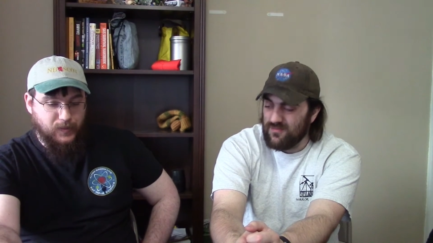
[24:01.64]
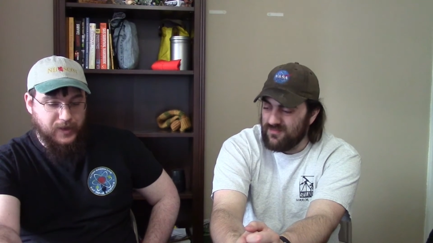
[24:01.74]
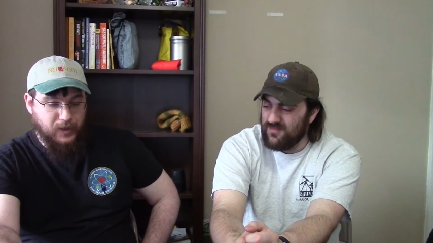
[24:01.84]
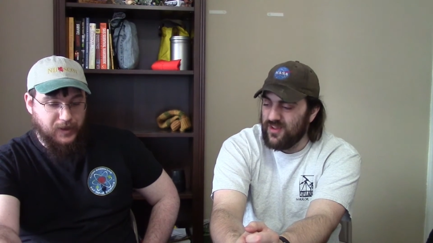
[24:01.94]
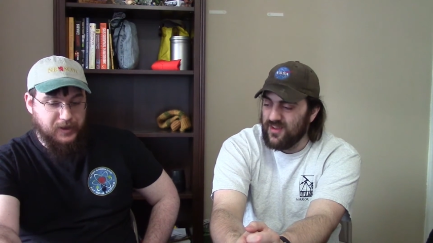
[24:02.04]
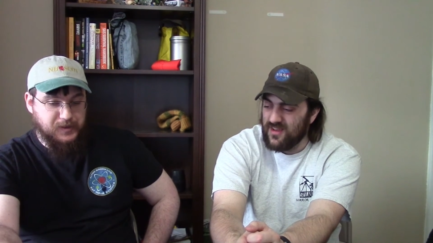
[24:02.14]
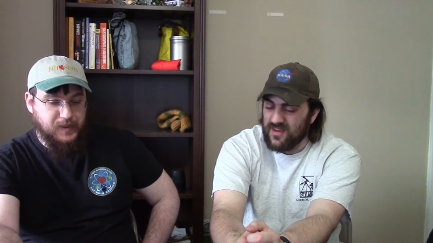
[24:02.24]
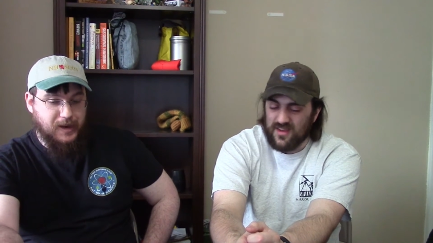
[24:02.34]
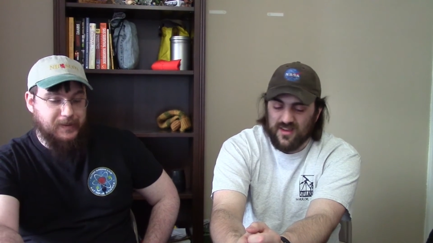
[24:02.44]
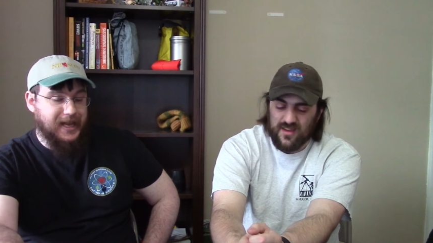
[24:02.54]
Speaker 1: we don't want those
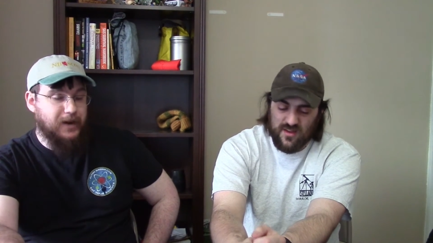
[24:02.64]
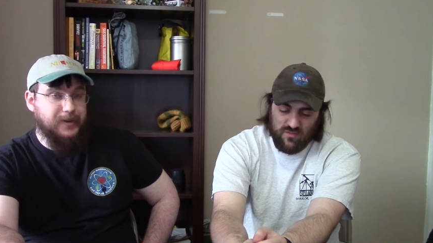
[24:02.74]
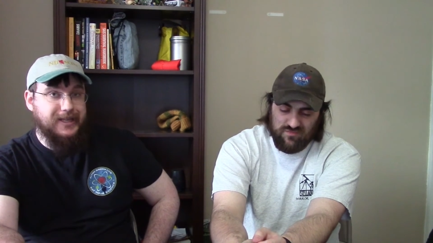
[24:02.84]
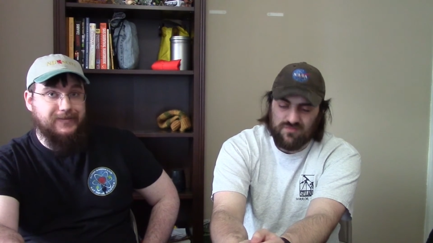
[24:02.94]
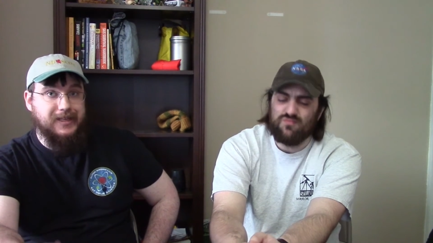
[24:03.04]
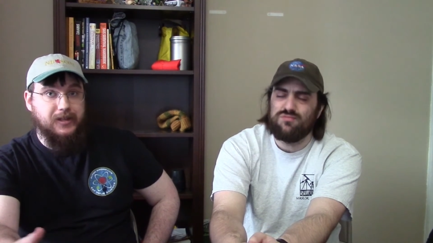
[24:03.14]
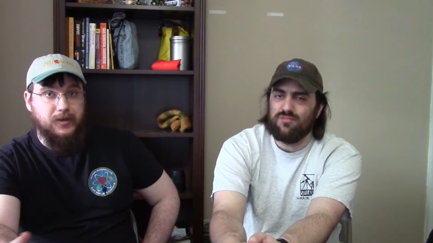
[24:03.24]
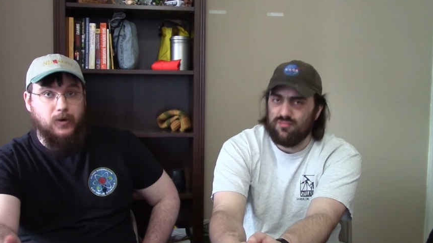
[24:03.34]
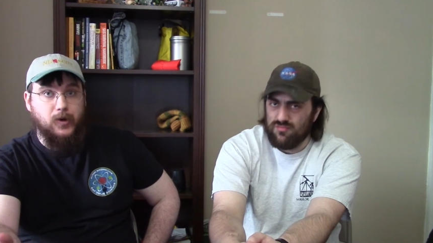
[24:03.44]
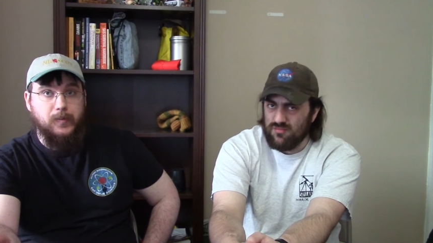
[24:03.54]
popping out even in the
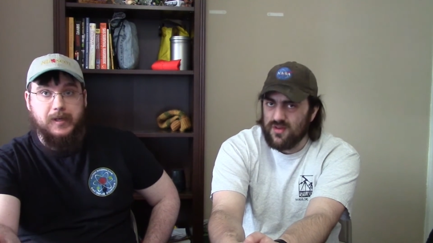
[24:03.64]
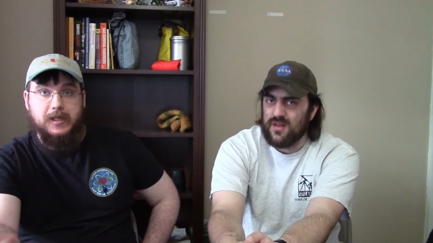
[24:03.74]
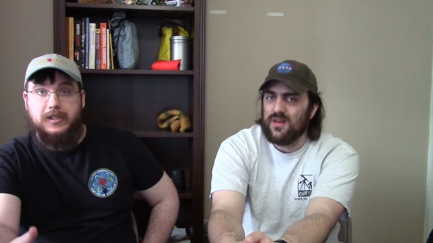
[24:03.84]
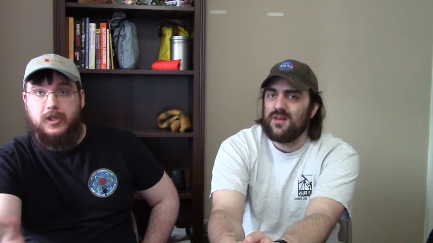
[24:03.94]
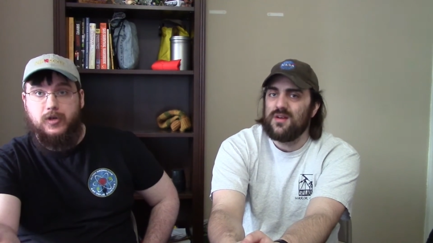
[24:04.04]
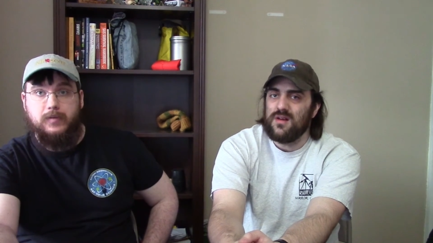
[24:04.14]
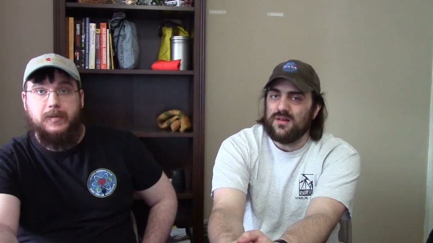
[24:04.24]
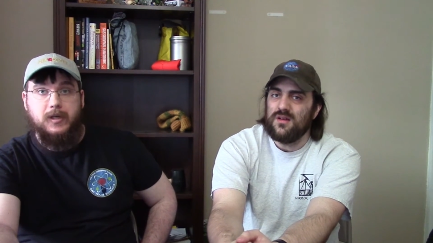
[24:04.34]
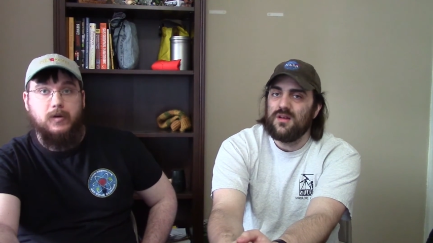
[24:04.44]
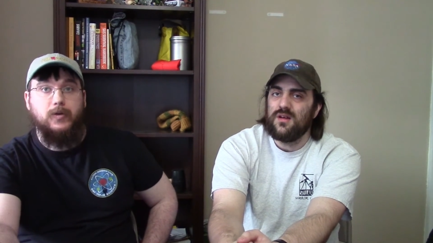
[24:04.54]
cold because it could be
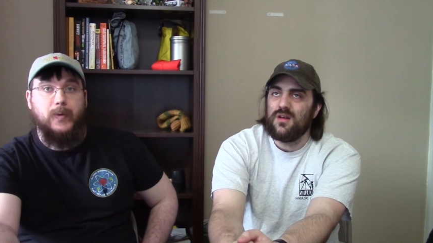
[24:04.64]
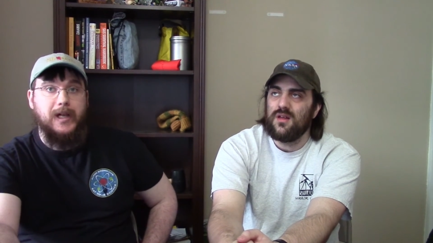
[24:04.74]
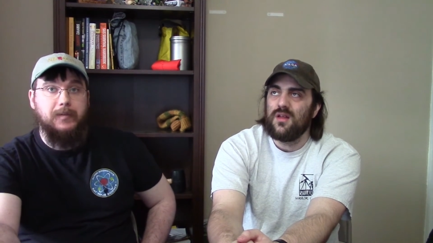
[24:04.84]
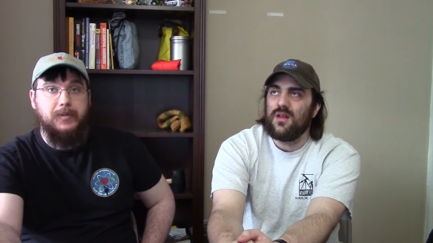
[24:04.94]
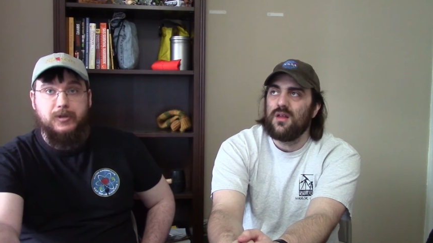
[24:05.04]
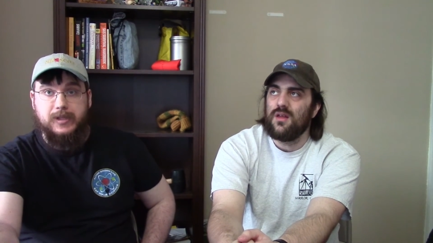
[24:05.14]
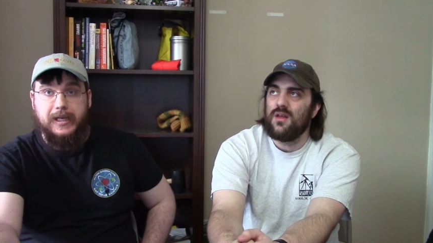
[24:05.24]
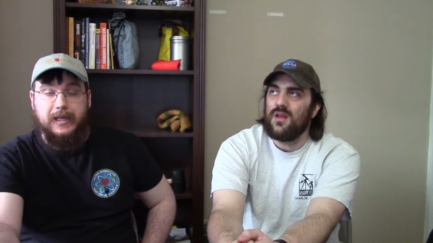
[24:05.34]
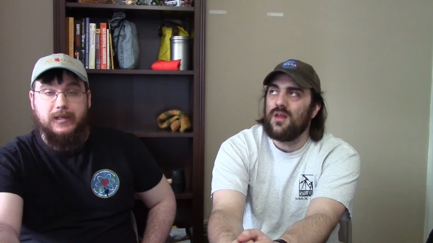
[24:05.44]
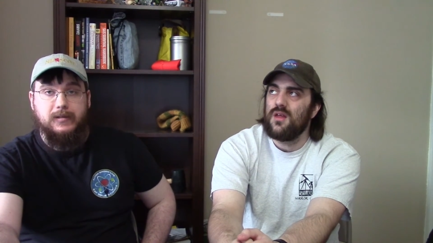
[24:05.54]
cold while I'm using
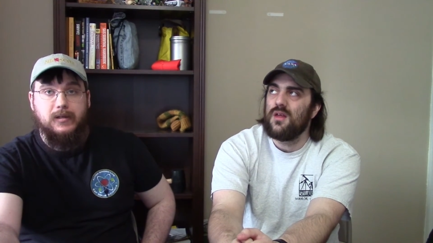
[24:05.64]
it.